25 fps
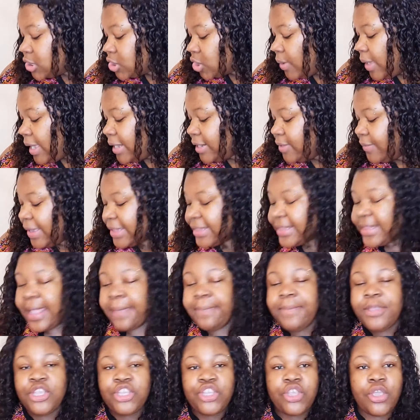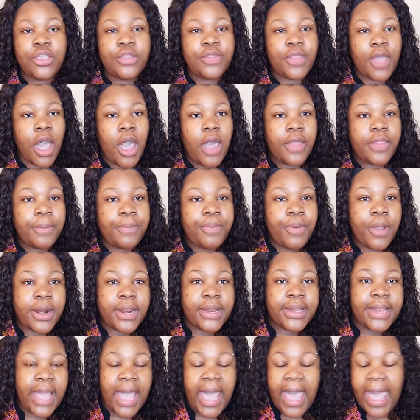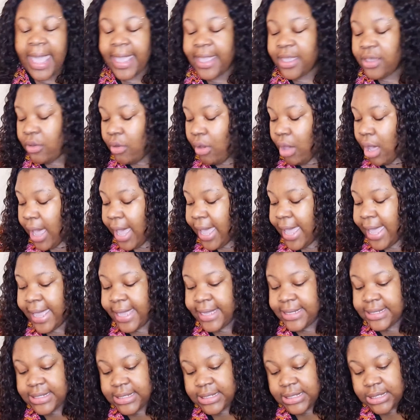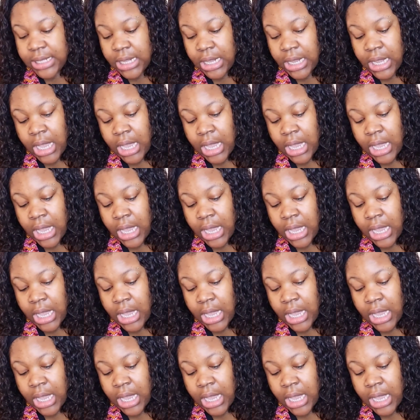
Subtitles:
So anyways, let me show you the other product that I got.